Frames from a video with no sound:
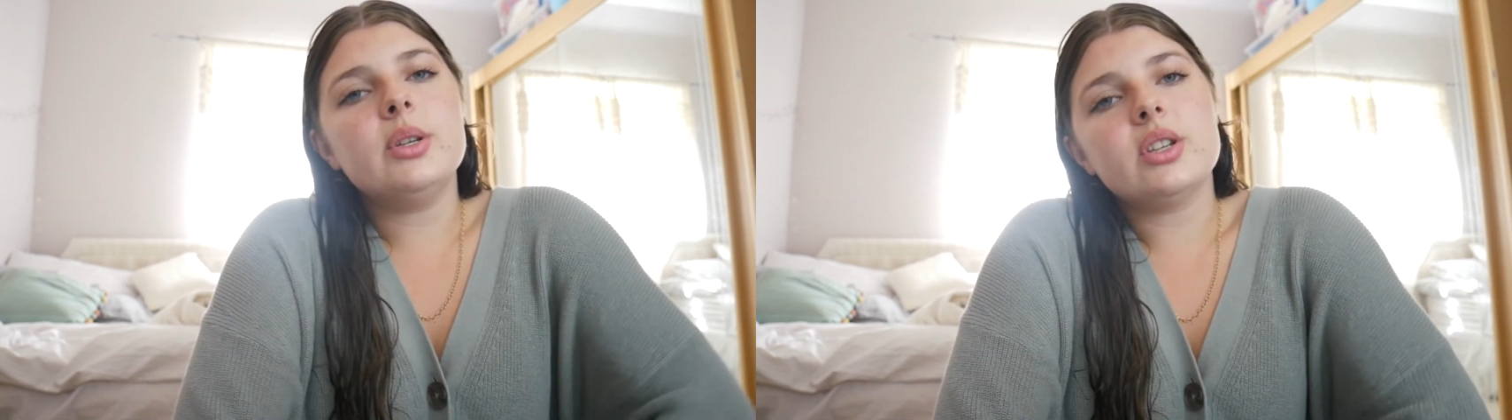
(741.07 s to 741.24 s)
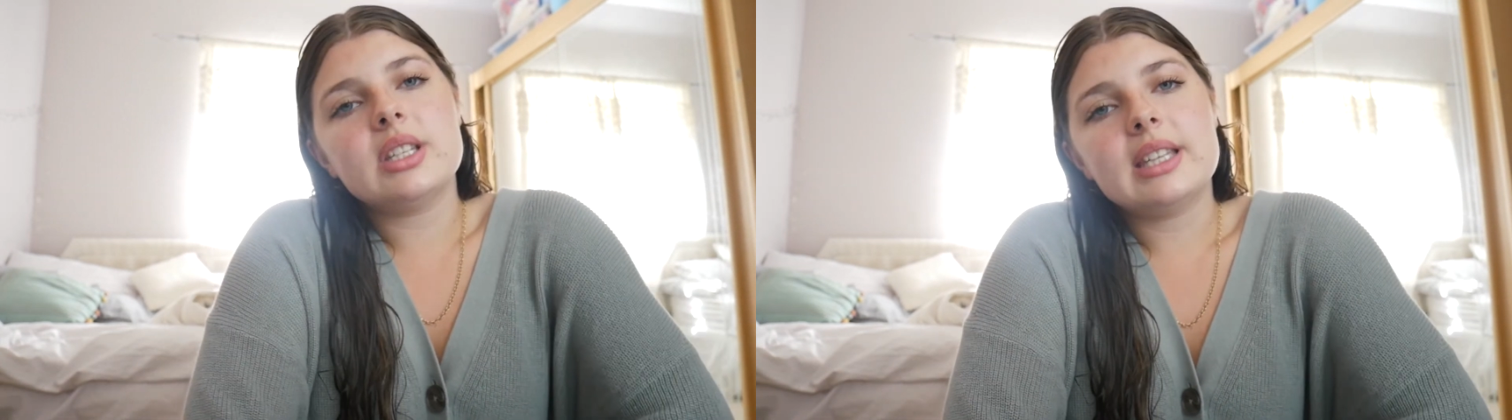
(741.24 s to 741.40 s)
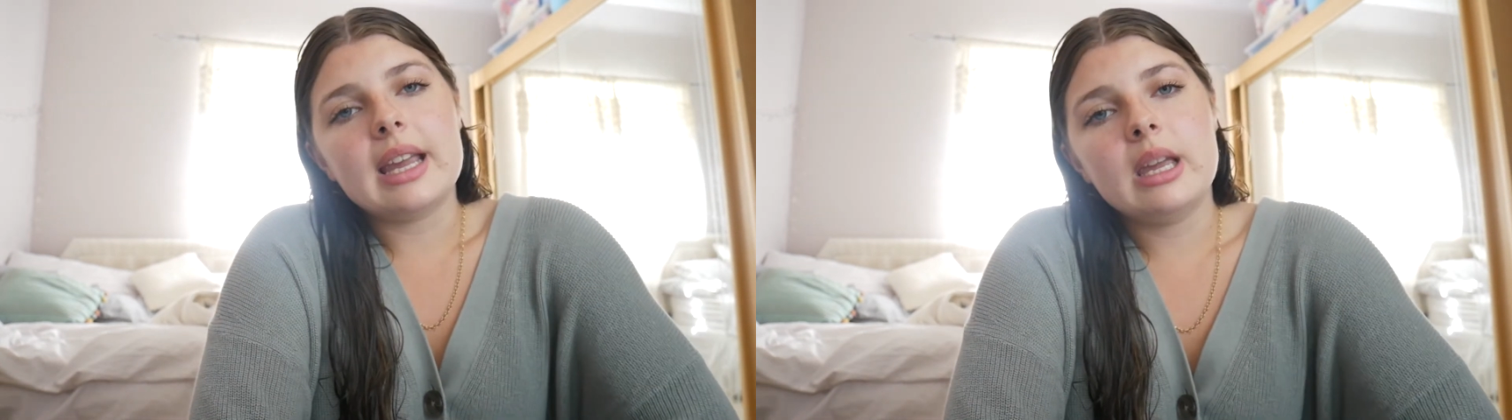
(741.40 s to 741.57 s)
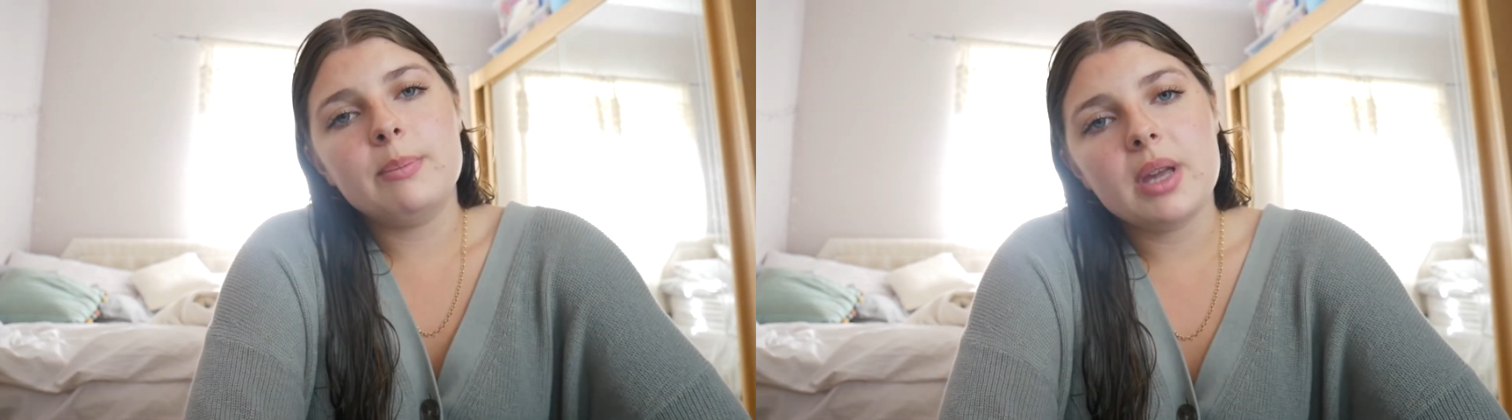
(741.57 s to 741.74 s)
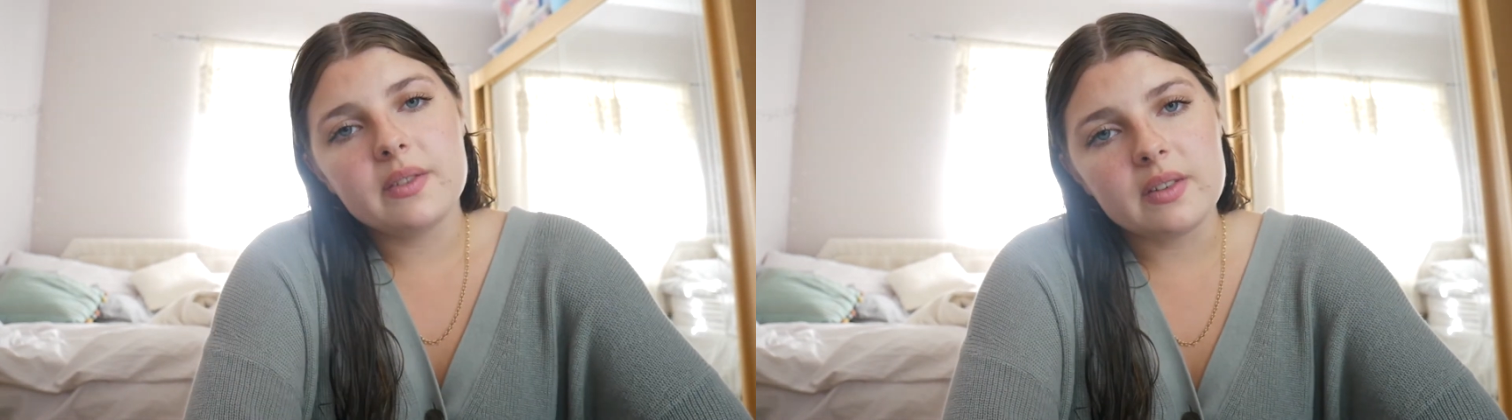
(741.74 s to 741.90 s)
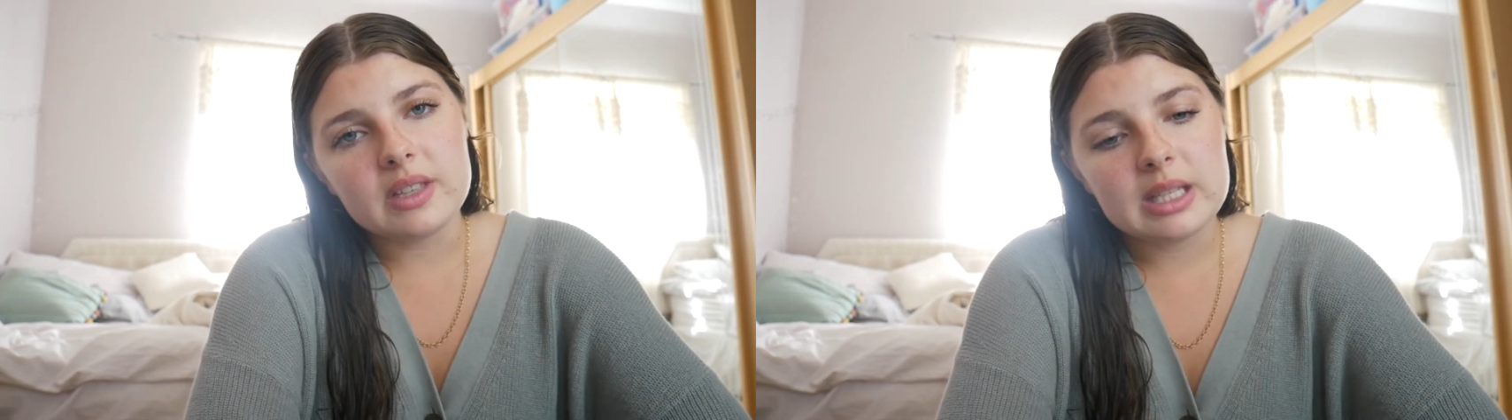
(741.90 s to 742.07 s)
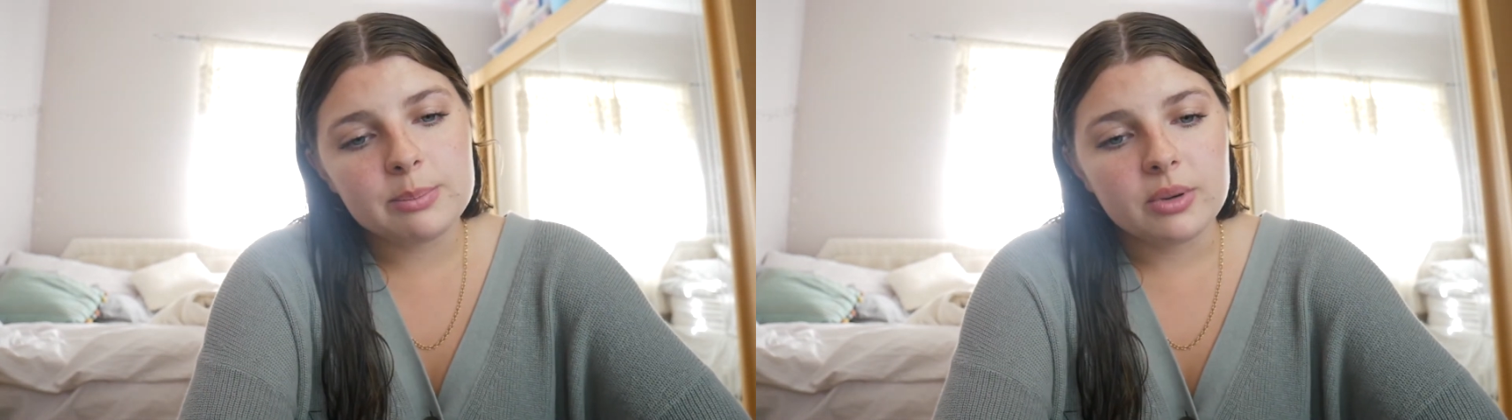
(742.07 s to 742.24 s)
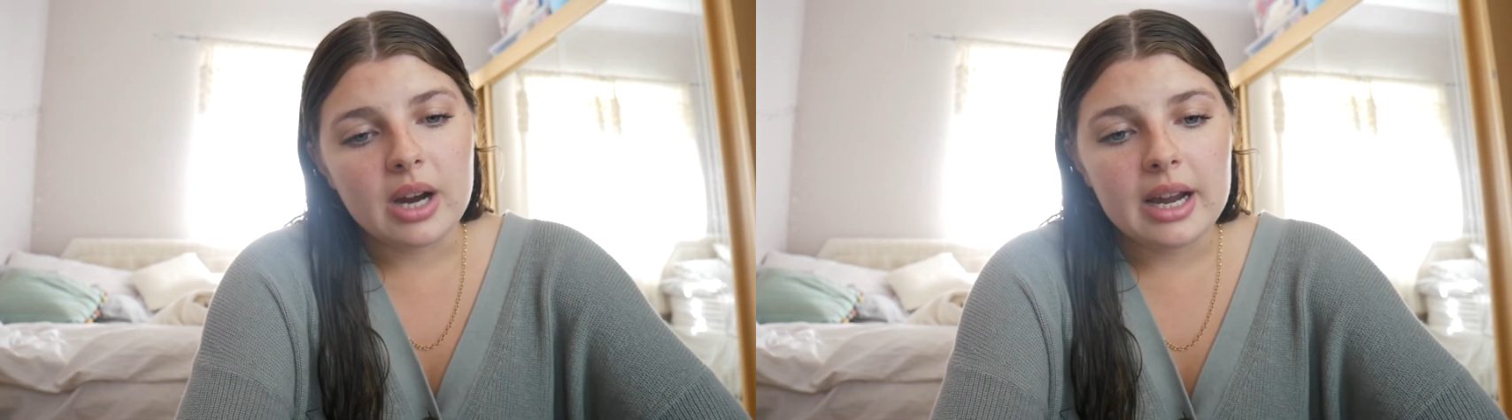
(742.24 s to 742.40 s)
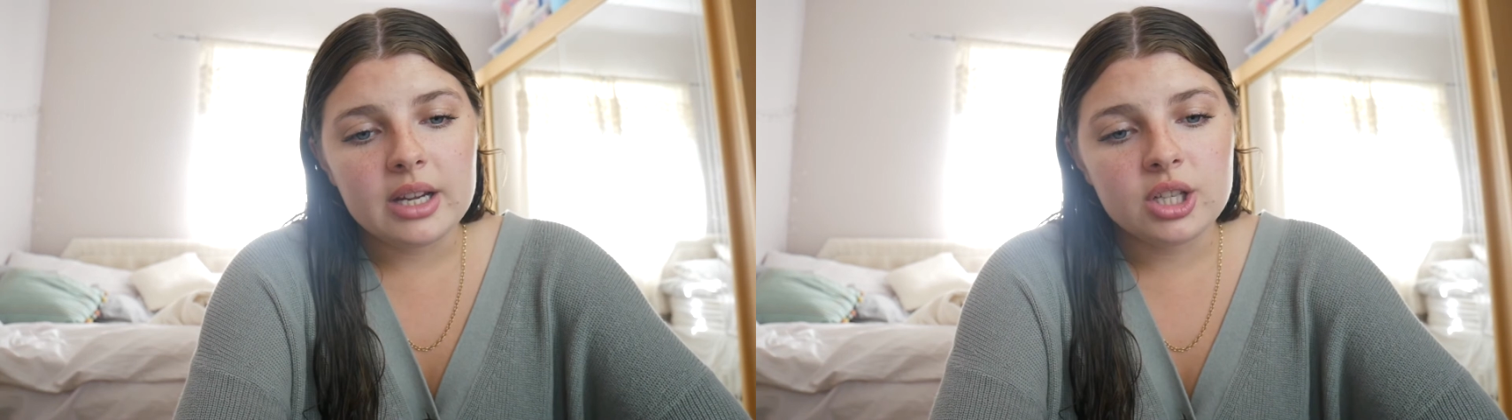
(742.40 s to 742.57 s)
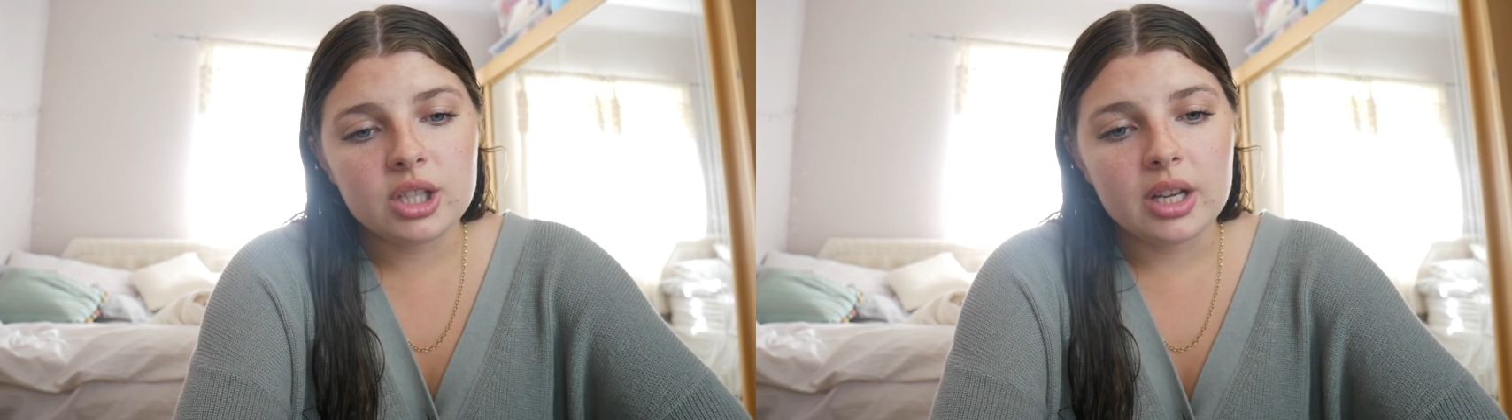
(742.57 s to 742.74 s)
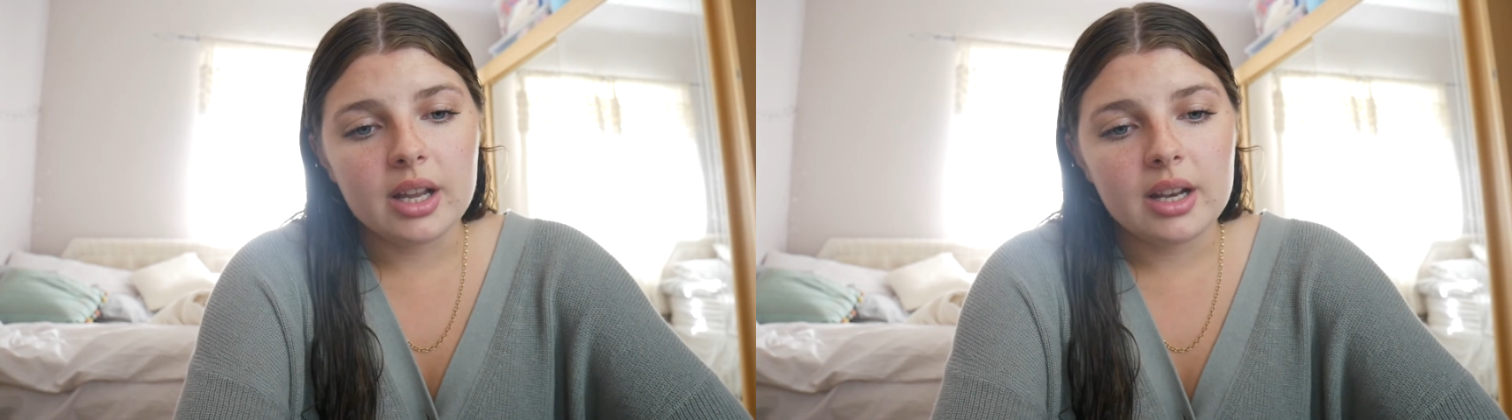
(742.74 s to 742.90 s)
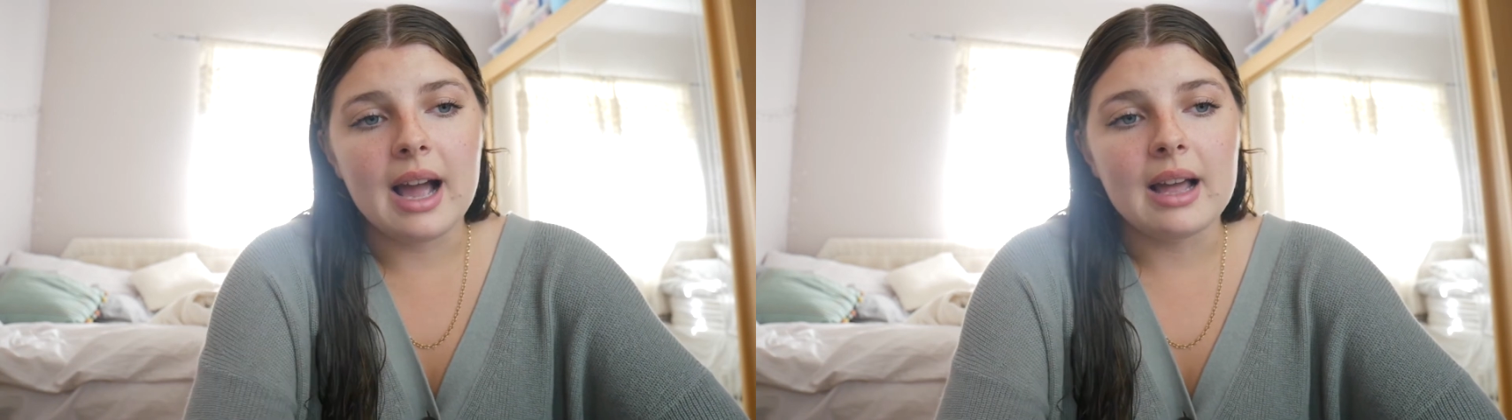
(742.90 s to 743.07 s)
just take a bit of inspiration.